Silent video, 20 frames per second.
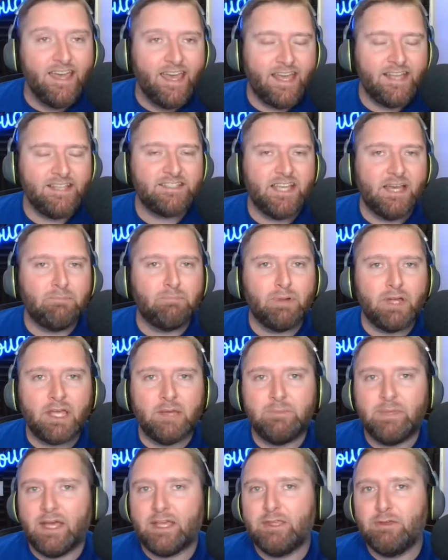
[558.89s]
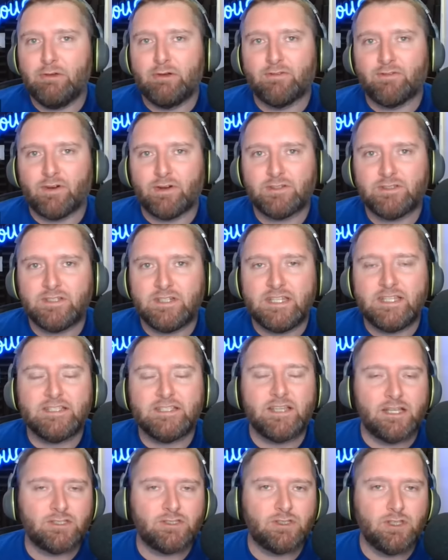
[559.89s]
inside Brigham Young University
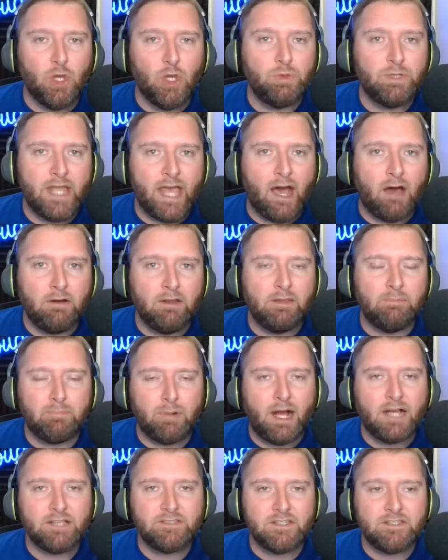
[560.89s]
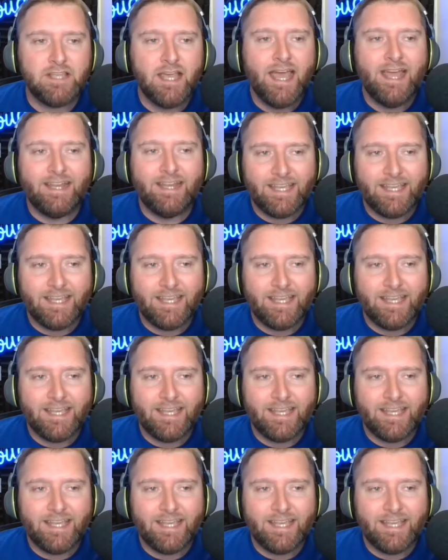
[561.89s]
slow down the process